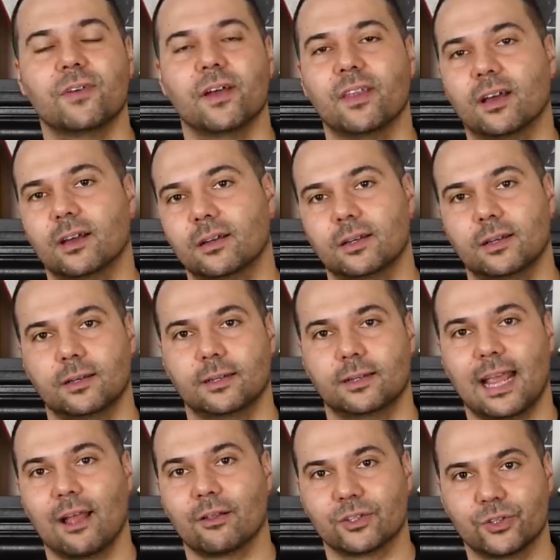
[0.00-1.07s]
of other
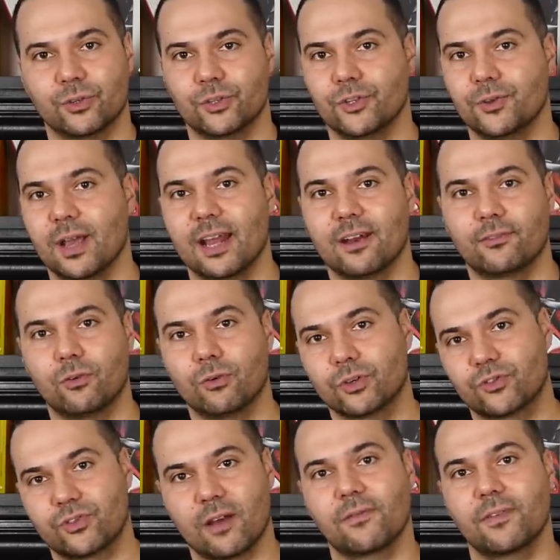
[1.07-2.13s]
councils. You had, of
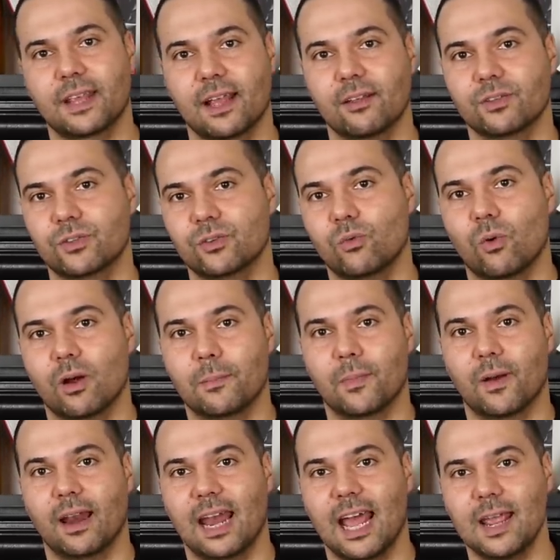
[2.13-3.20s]
course, Trafford Council, won
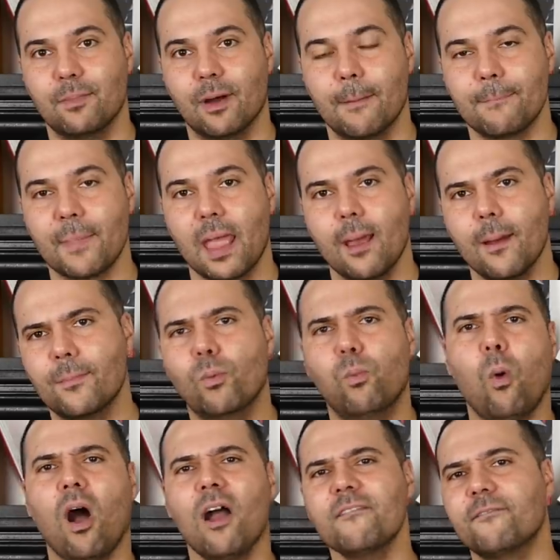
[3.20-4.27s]
by Labour. But
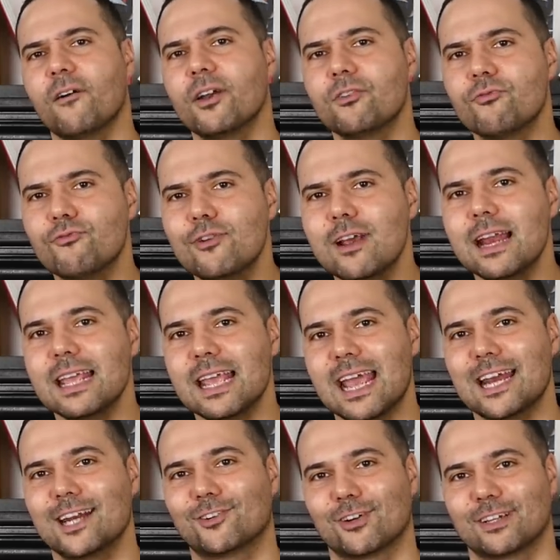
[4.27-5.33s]
what I find really
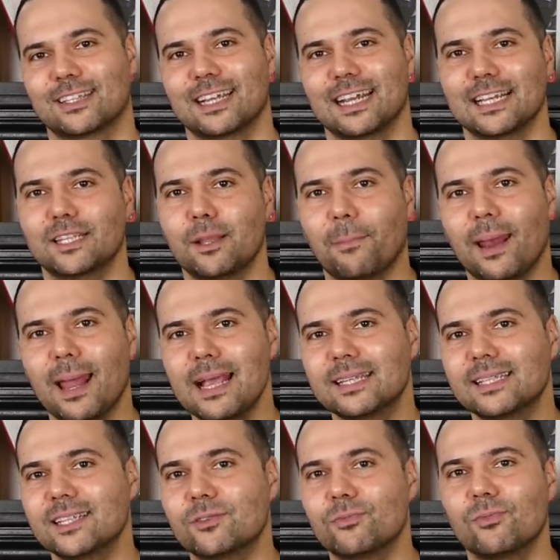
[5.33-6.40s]
interesting is the
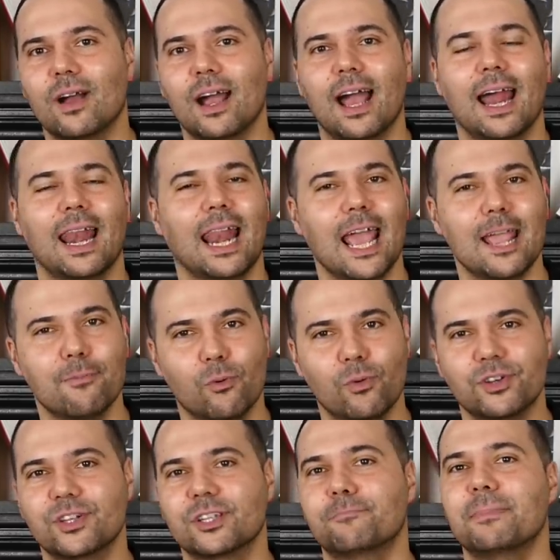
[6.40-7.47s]
places where Labour
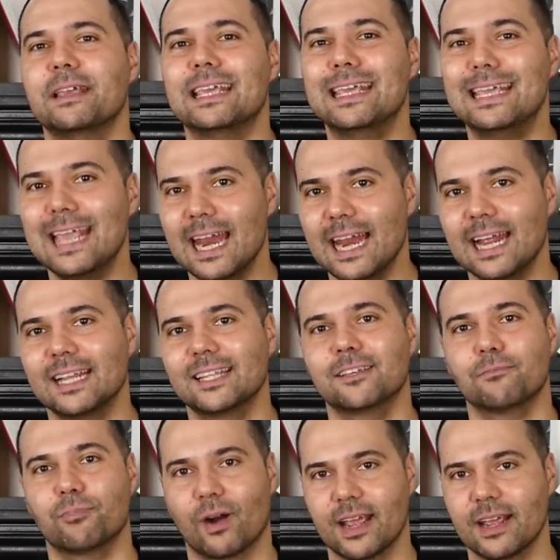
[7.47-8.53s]
were just beginning
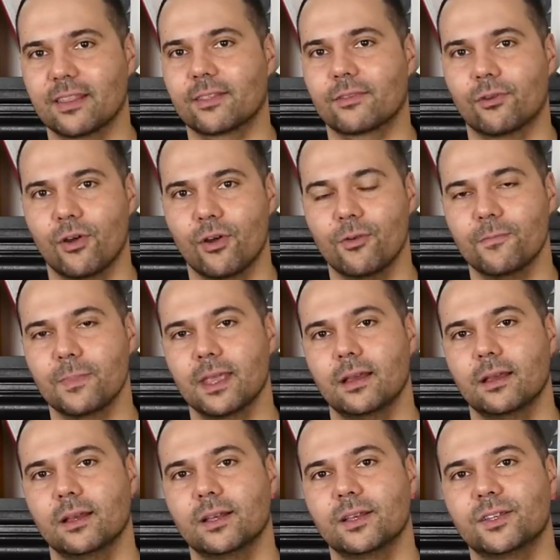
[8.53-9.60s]
to break through.
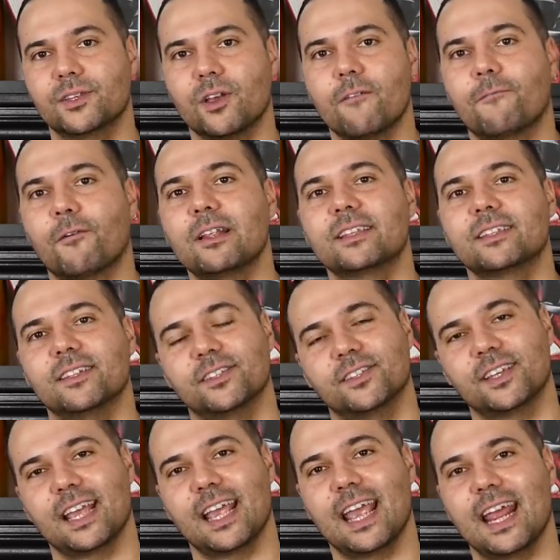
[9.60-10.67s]
So, for
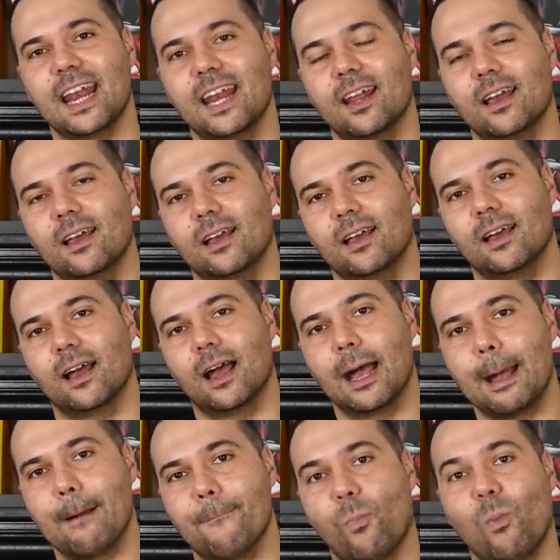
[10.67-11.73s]
instance, in
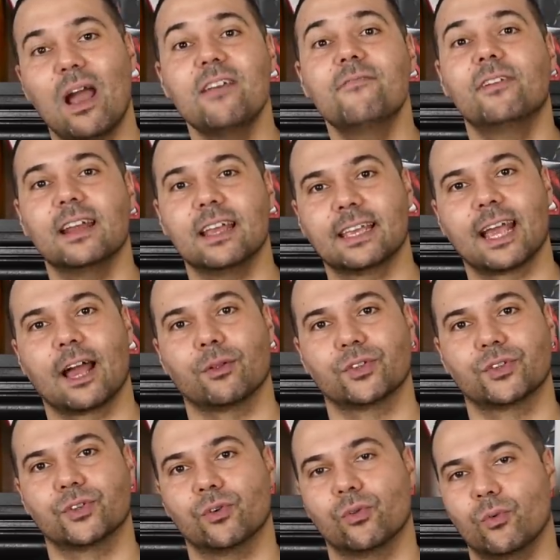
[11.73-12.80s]
um, Waverley
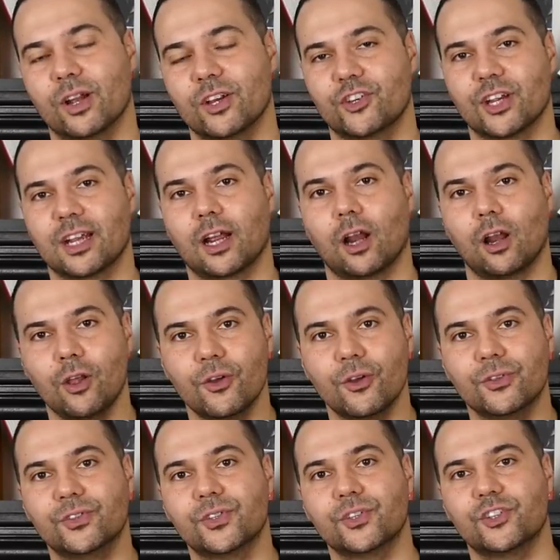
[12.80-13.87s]
Council, which
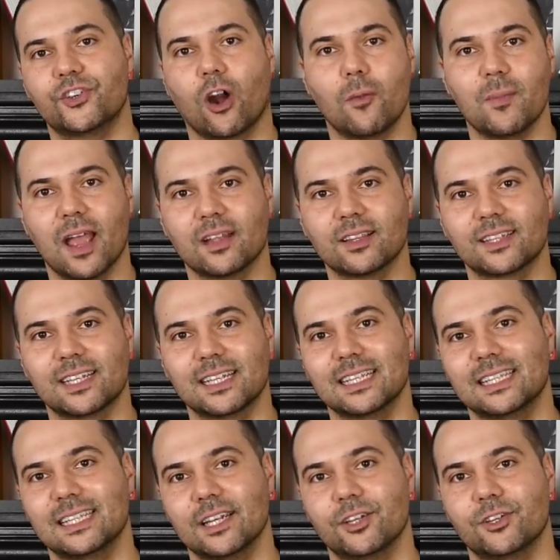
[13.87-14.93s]
includes Jeremy Hunt's
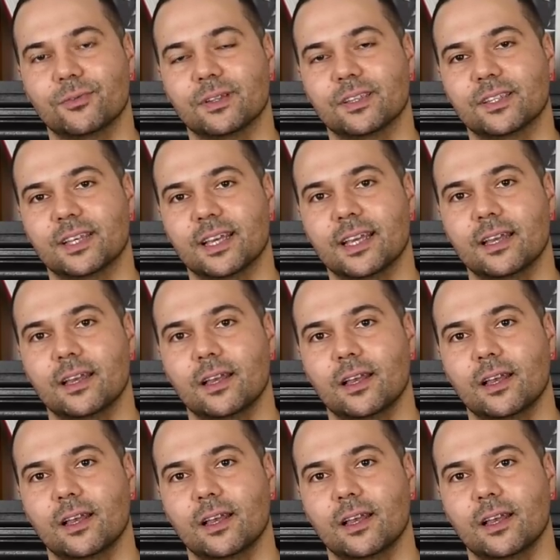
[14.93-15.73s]
constituency,